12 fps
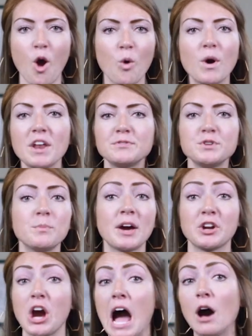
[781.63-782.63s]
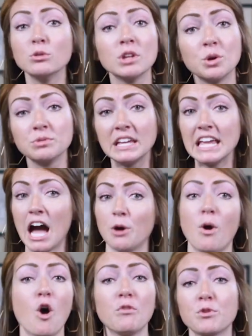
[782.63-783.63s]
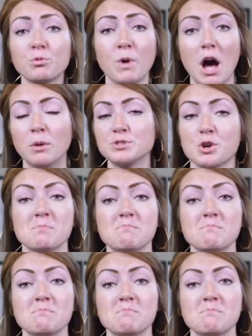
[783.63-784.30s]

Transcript: What if no matter how lonely, how overwhelmed, or